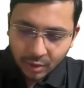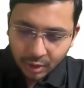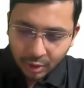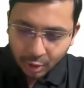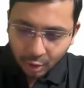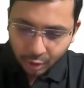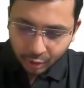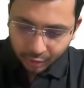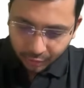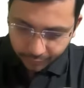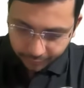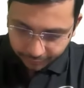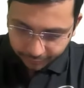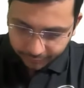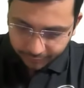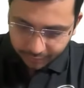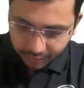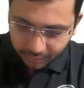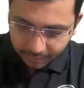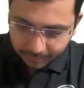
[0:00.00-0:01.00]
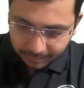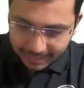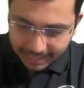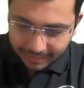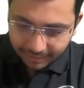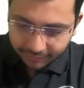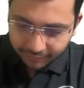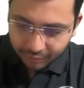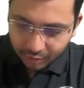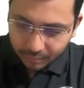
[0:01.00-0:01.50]
Now, a lot of
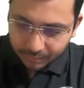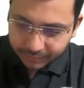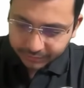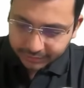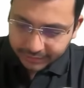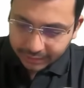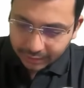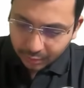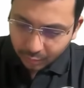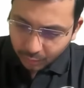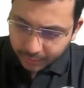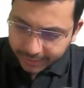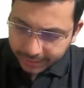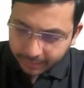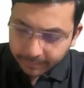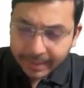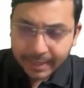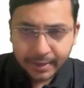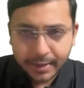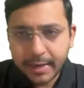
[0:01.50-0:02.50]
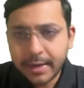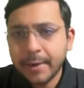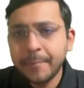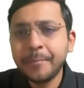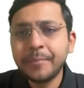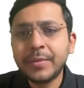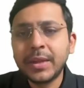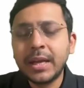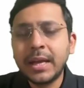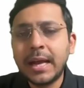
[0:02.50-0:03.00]
platforms, including Medit,
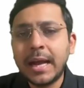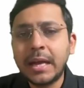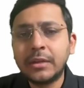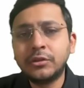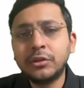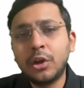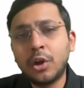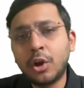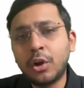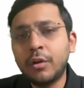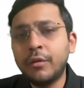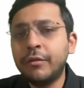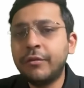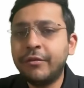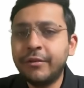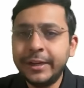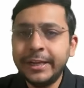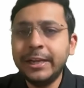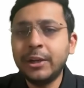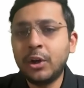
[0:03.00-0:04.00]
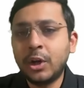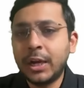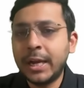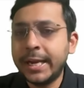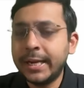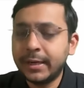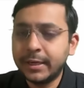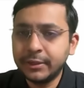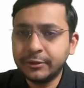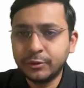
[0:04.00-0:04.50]
has a lot of free
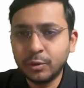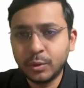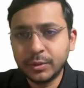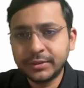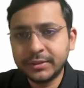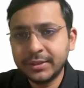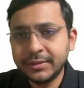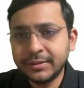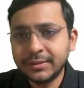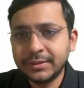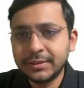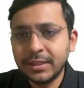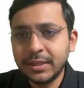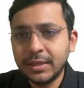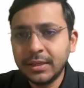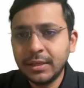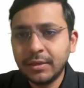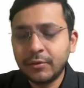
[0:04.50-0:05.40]
online resources.